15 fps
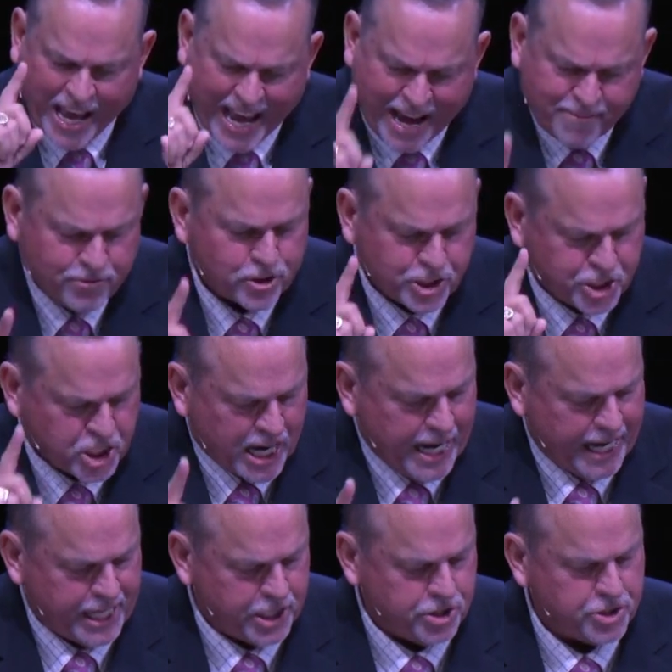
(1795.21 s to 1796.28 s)
ever
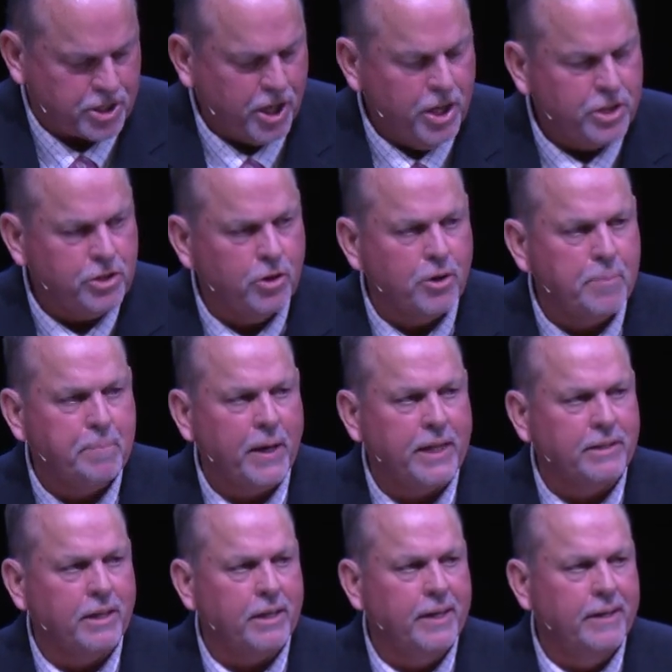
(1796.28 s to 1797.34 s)
change your
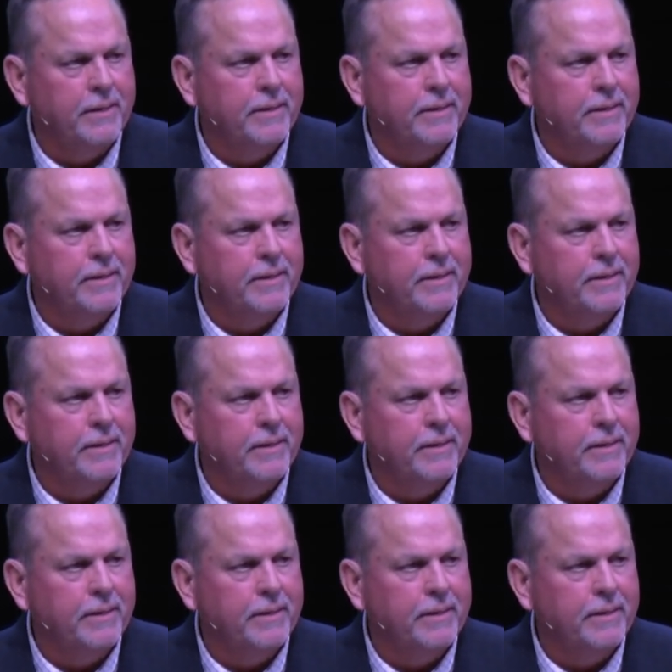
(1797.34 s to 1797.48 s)
opinion.